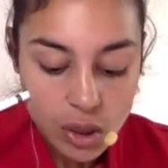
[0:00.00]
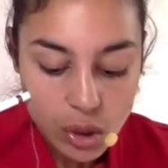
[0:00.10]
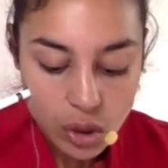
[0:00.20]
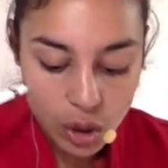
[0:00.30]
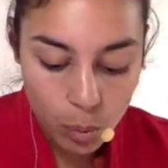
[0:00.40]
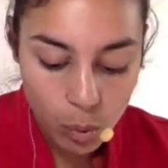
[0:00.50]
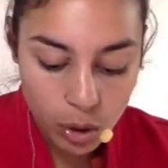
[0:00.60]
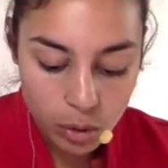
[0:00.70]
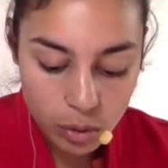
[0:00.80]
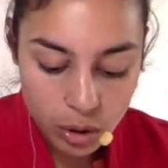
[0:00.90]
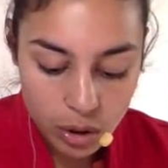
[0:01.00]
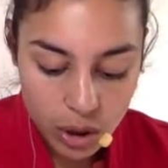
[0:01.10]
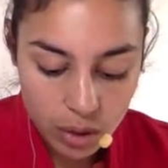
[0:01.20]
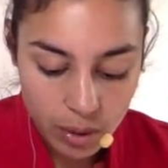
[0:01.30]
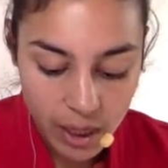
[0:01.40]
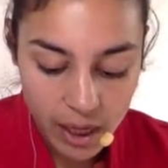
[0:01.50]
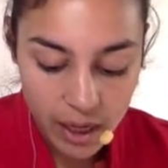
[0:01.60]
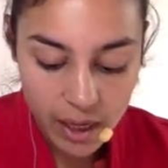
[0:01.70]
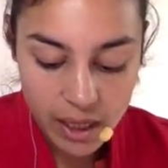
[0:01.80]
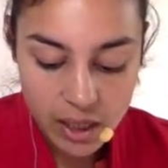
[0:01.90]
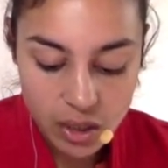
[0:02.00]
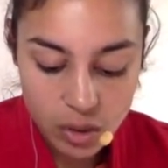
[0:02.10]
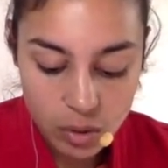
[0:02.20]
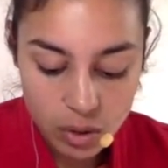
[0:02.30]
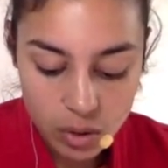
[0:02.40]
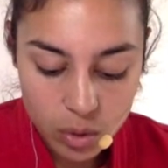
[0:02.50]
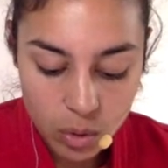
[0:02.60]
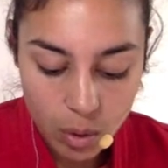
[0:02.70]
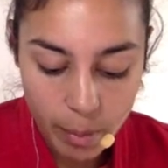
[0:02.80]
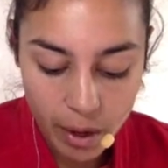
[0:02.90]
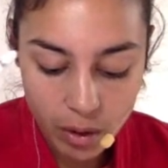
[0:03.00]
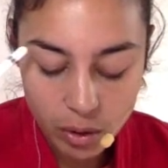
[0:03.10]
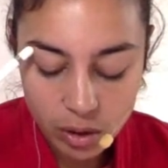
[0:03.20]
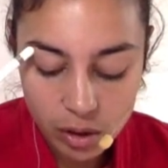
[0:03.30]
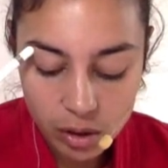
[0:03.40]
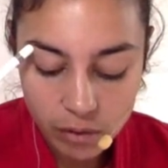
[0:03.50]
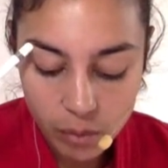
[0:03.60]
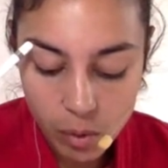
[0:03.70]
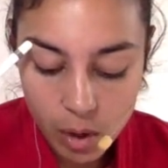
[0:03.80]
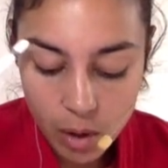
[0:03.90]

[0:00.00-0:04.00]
So what you're going to do here is you're going to look for